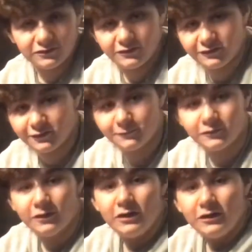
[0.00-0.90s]

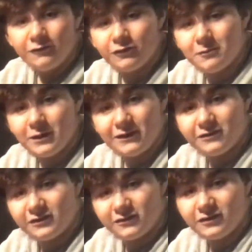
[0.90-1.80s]
systems from my
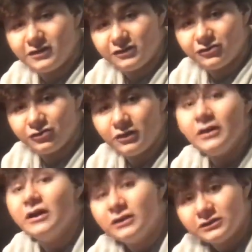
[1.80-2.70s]
16 inch.
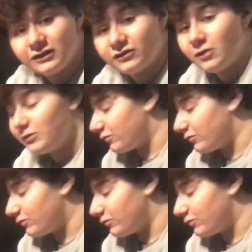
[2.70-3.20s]
Let's go